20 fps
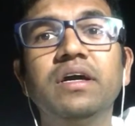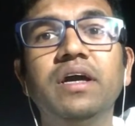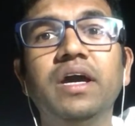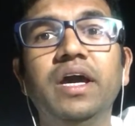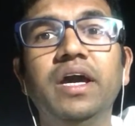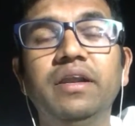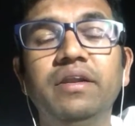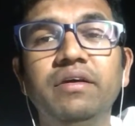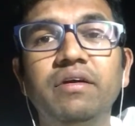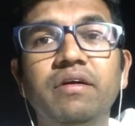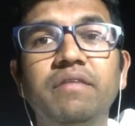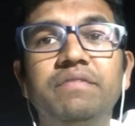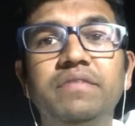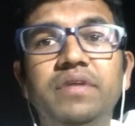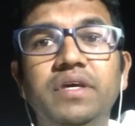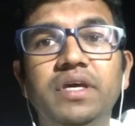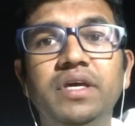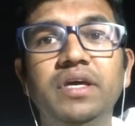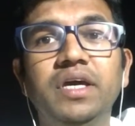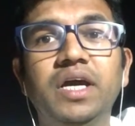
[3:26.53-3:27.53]
any of
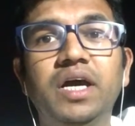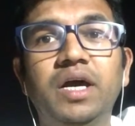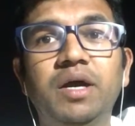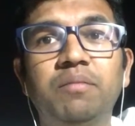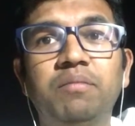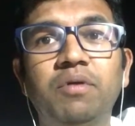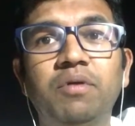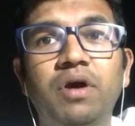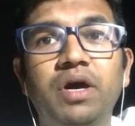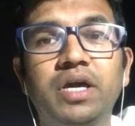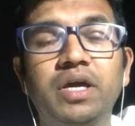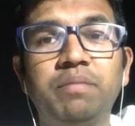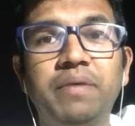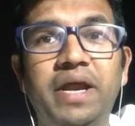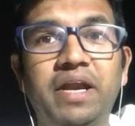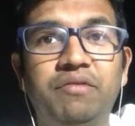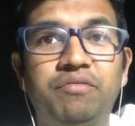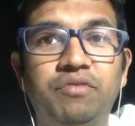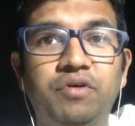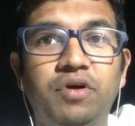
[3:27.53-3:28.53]
the blogging
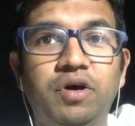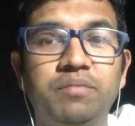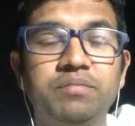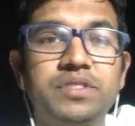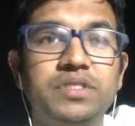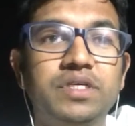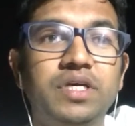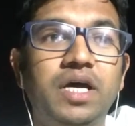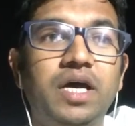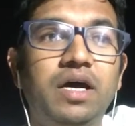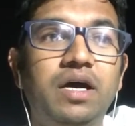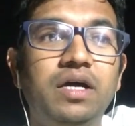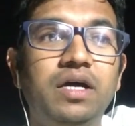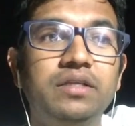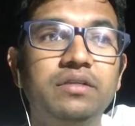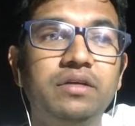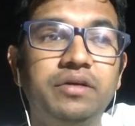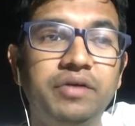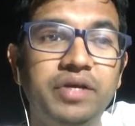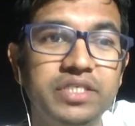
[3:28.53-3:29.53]
platforms.
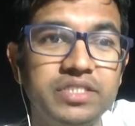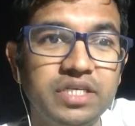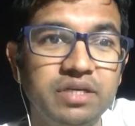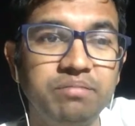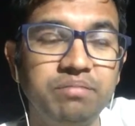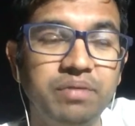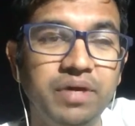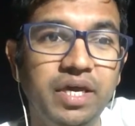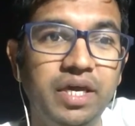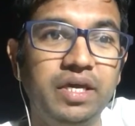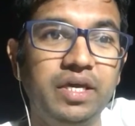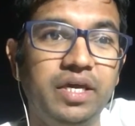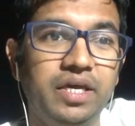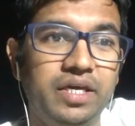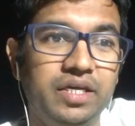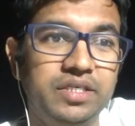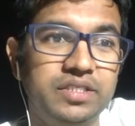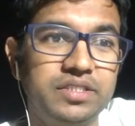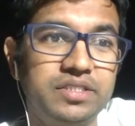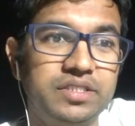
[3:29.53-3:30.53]
The reason being
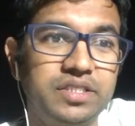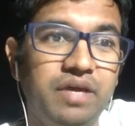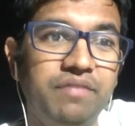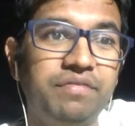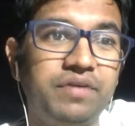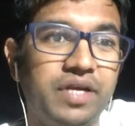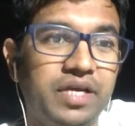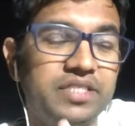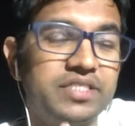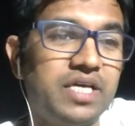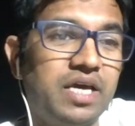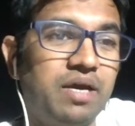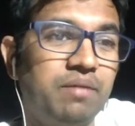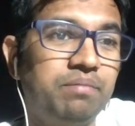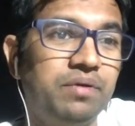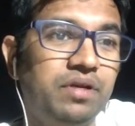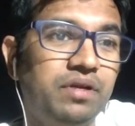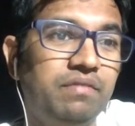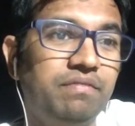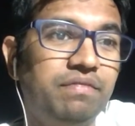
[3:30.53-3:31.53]
is, say for
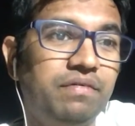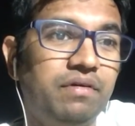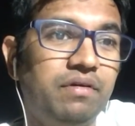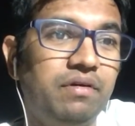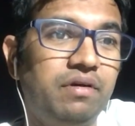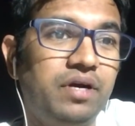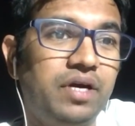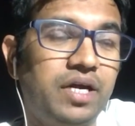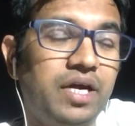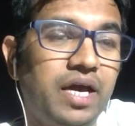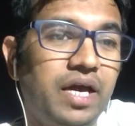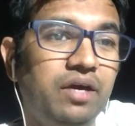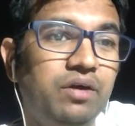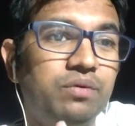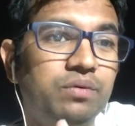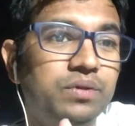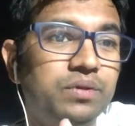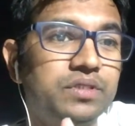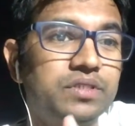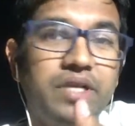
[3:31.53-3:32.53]
example, if you're a guy
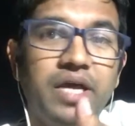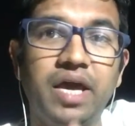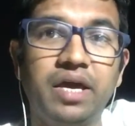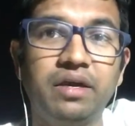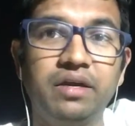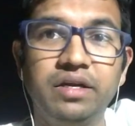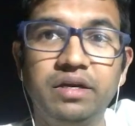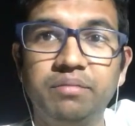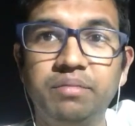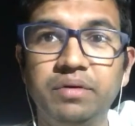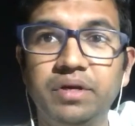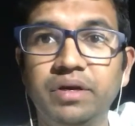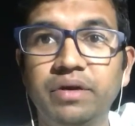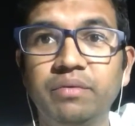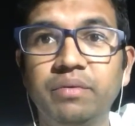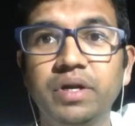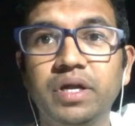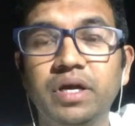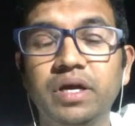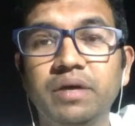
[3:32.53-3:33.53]
who is in Angular but
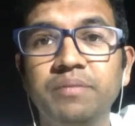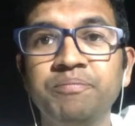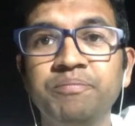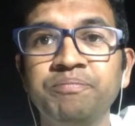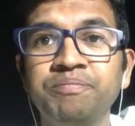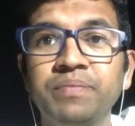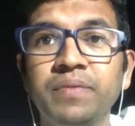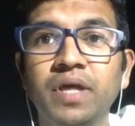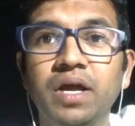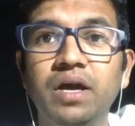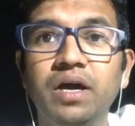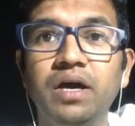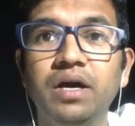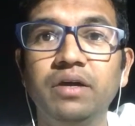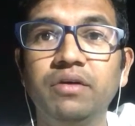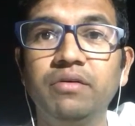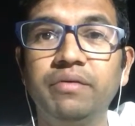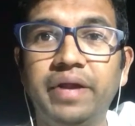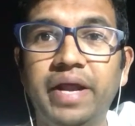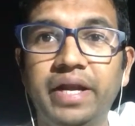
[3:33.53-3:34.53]

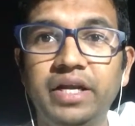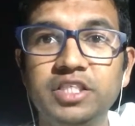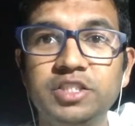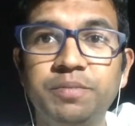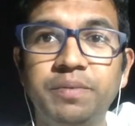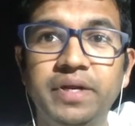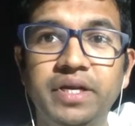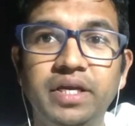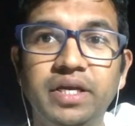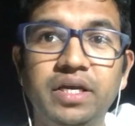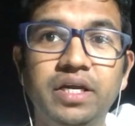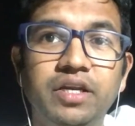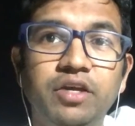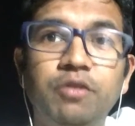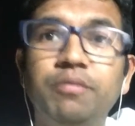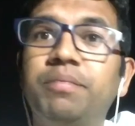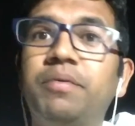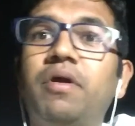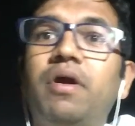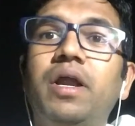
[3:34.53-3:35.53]
you're anticipating a
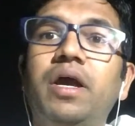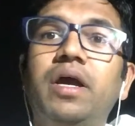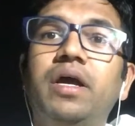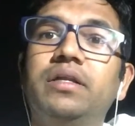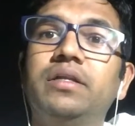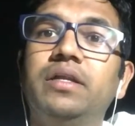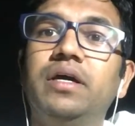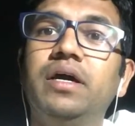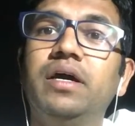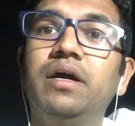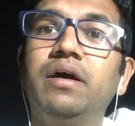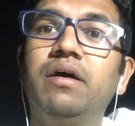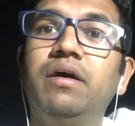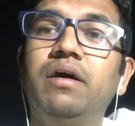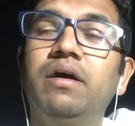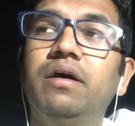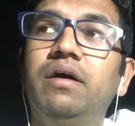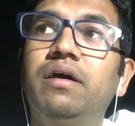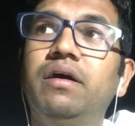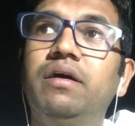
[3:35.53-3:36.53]
new product
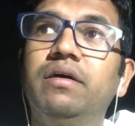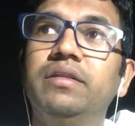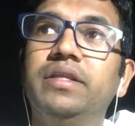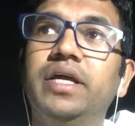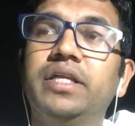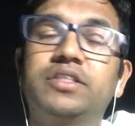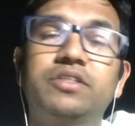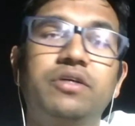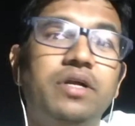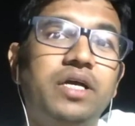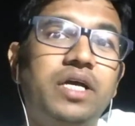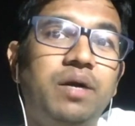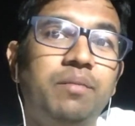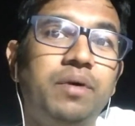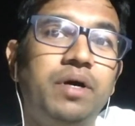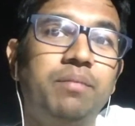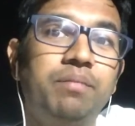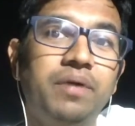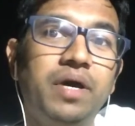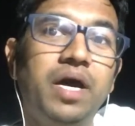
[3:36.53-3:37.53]
that's gonna
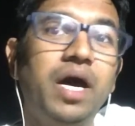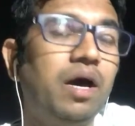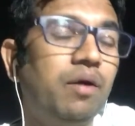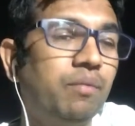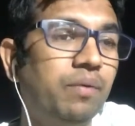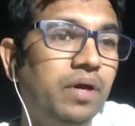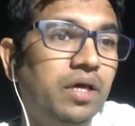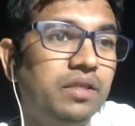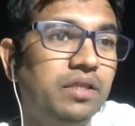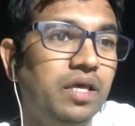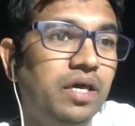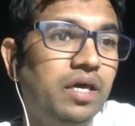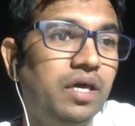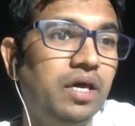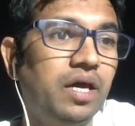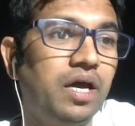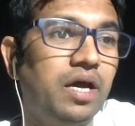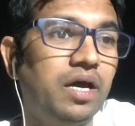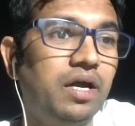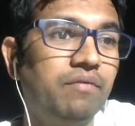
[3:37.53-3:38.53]
come up
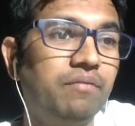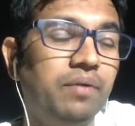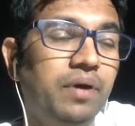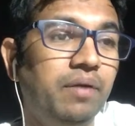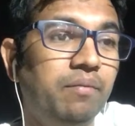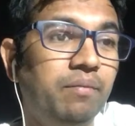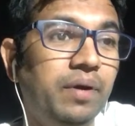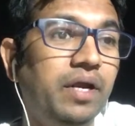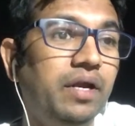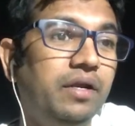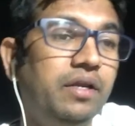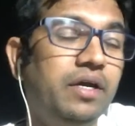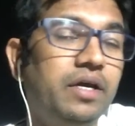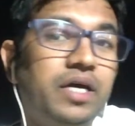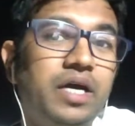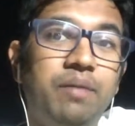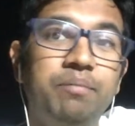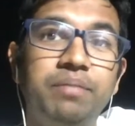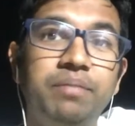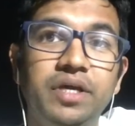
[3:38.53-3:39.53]
where in your
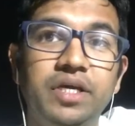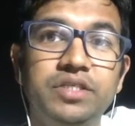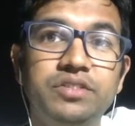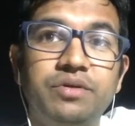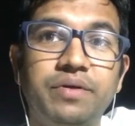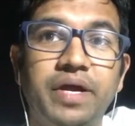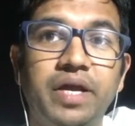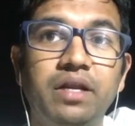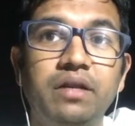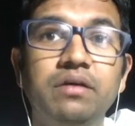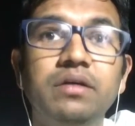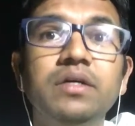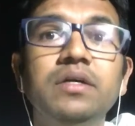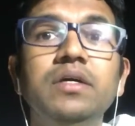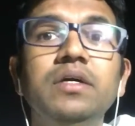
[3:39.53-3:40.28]
company is trying to